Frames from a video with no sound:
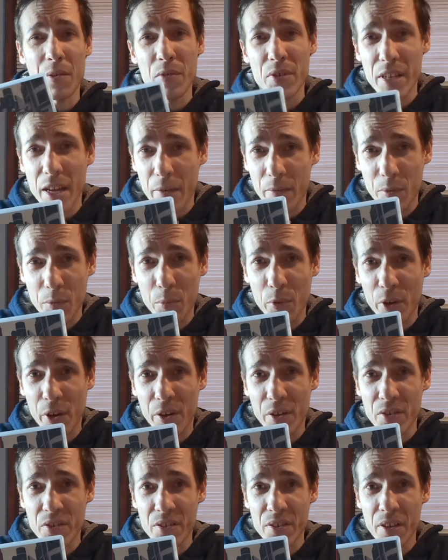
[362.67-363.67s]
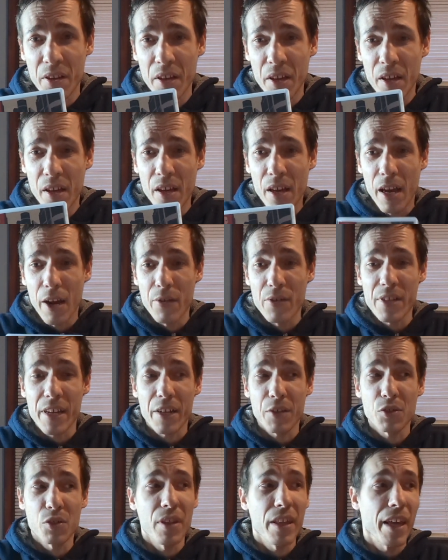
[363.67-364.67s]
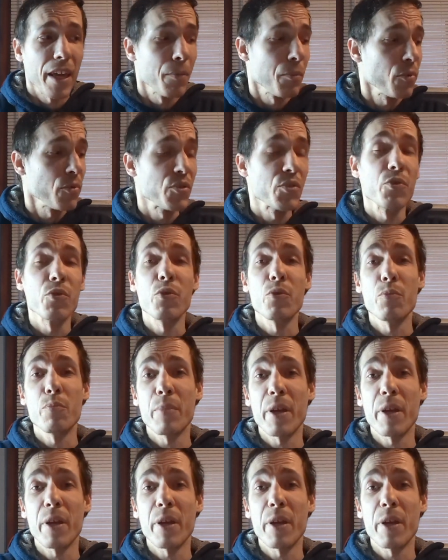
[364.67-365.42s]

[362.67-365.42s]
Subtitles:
it was half the price. I was actually able to